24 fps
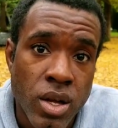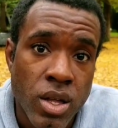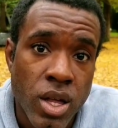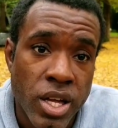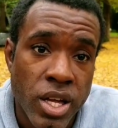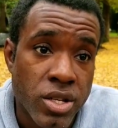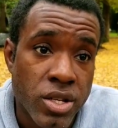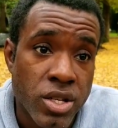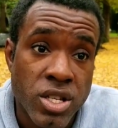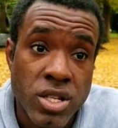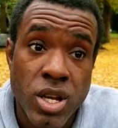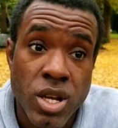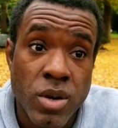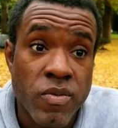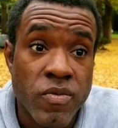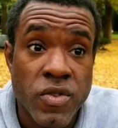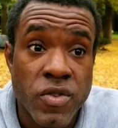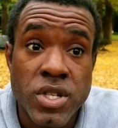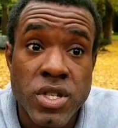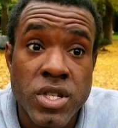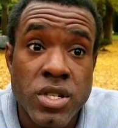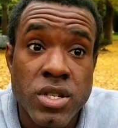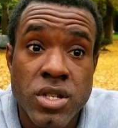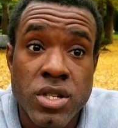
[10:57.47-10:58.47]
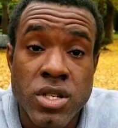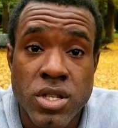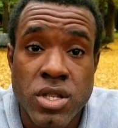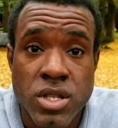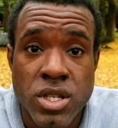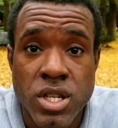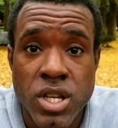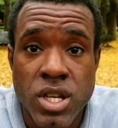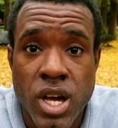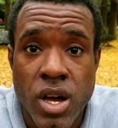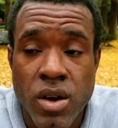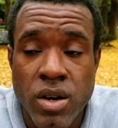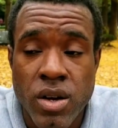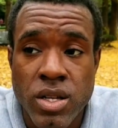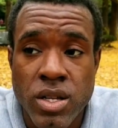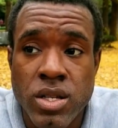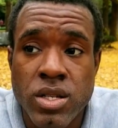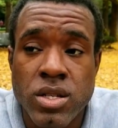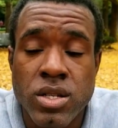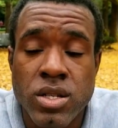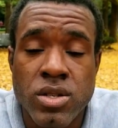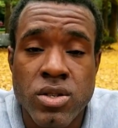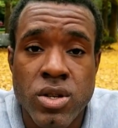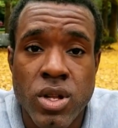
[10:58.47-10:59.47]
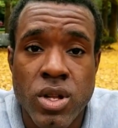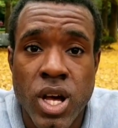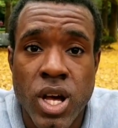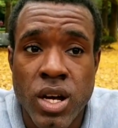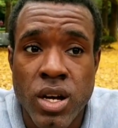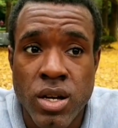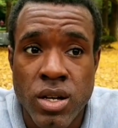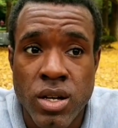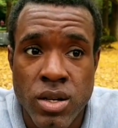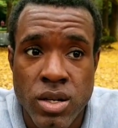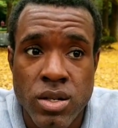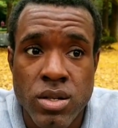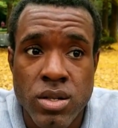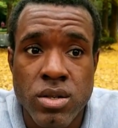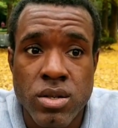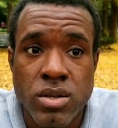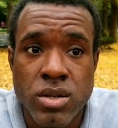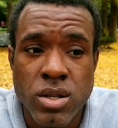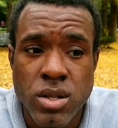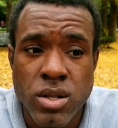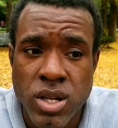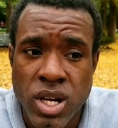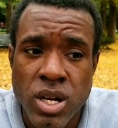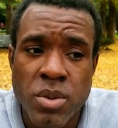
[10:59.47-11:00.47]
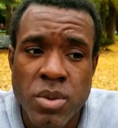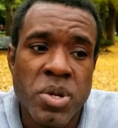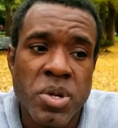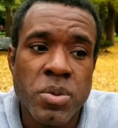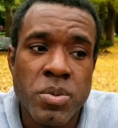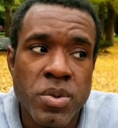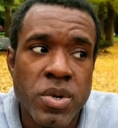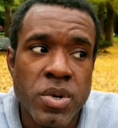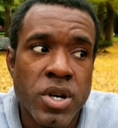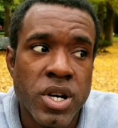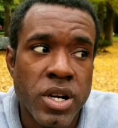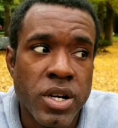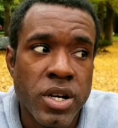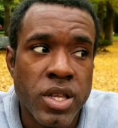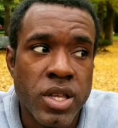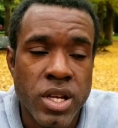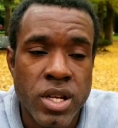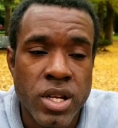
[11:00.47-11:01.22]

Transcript: Like just come visit just to see how it is. There's a lot of people out here